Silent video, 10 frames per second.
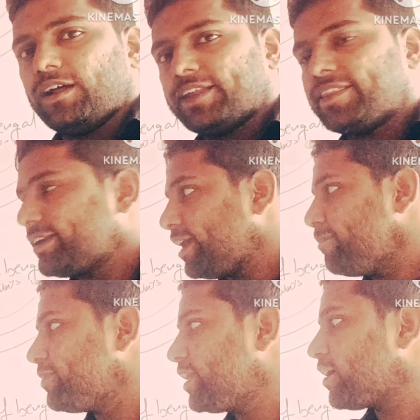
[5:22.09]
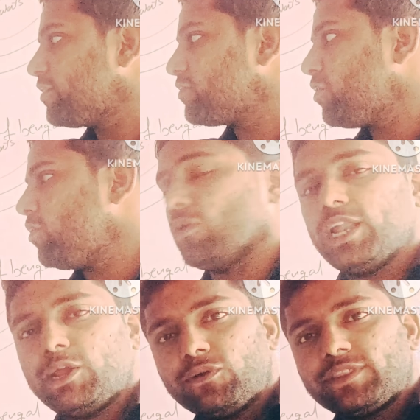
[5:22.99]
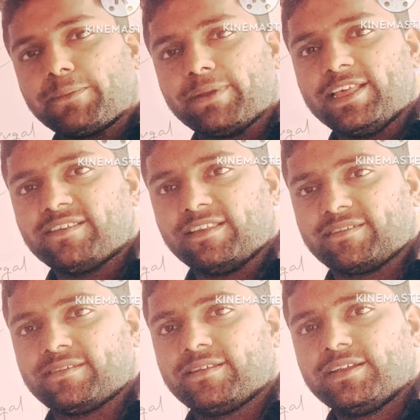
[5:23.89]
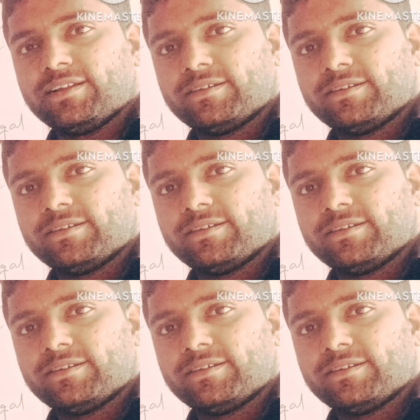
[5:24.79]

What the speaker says: At the time they are also lived that places.